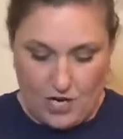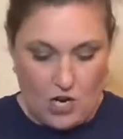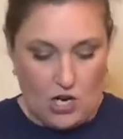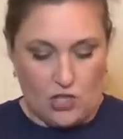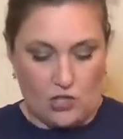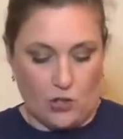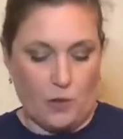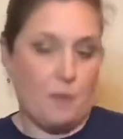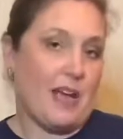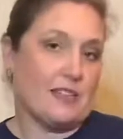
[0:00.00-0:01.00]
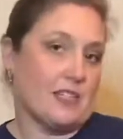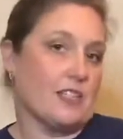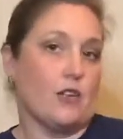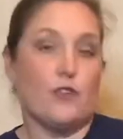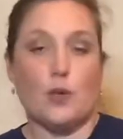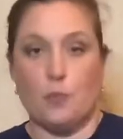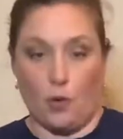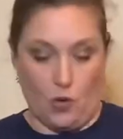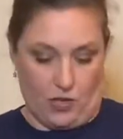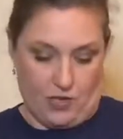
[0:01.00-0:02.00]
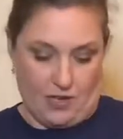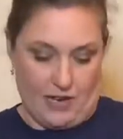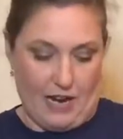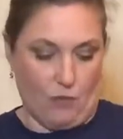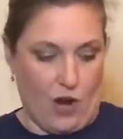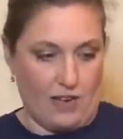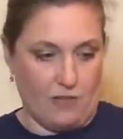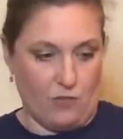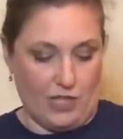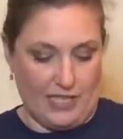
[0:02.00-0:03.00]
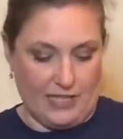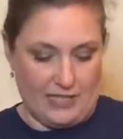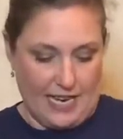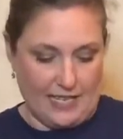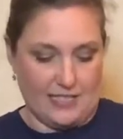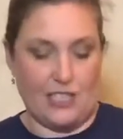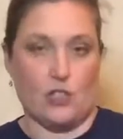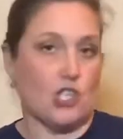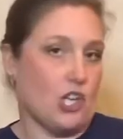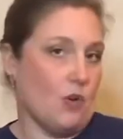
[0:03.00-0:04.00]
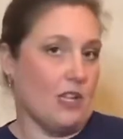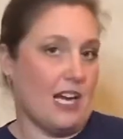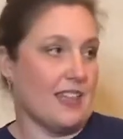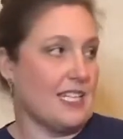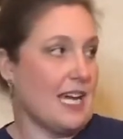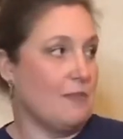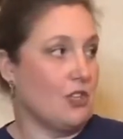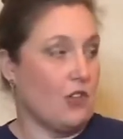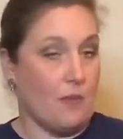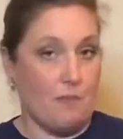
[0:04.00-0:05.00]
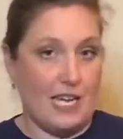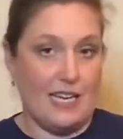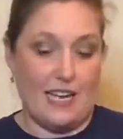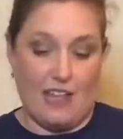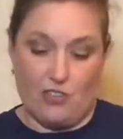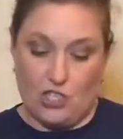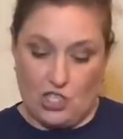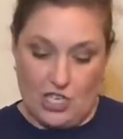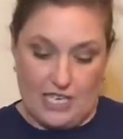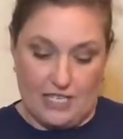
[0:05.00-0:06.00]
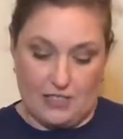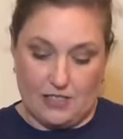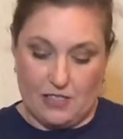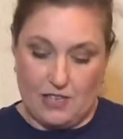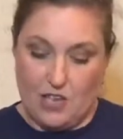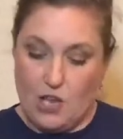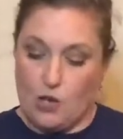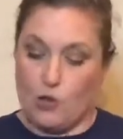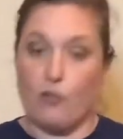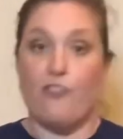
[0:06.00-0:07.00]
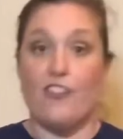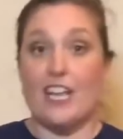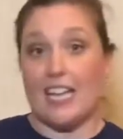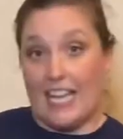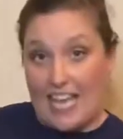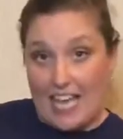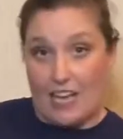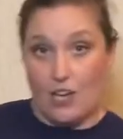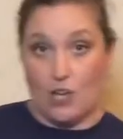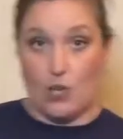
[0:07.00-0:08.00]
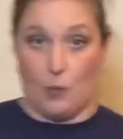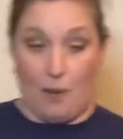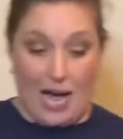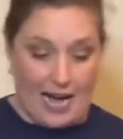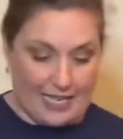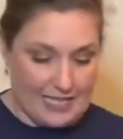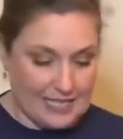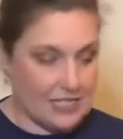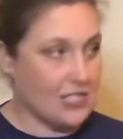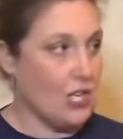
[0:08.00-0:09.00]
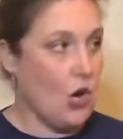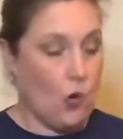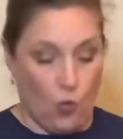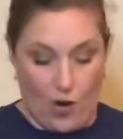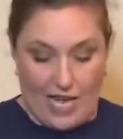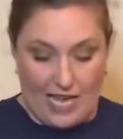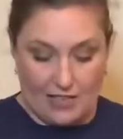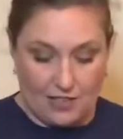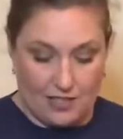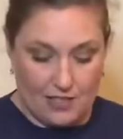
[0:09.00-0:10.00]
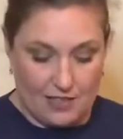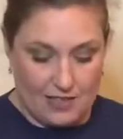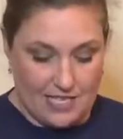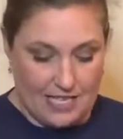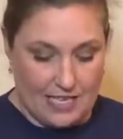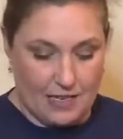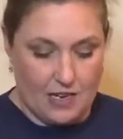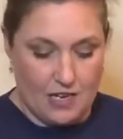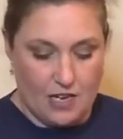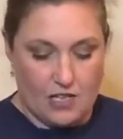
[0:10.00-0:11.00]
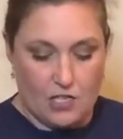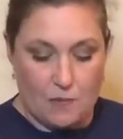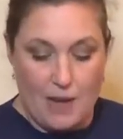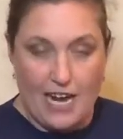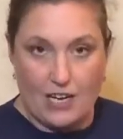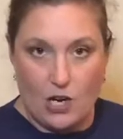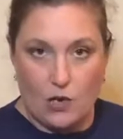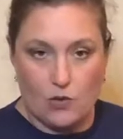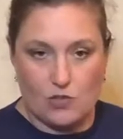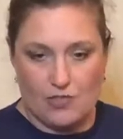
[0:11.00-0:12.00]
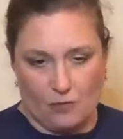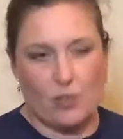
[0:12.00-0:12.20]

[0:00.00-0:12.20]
So your basics of your board, and what really takes center show a lot of the times, are the meat and the cheese. You'll fill in your pockets with the tomatoes.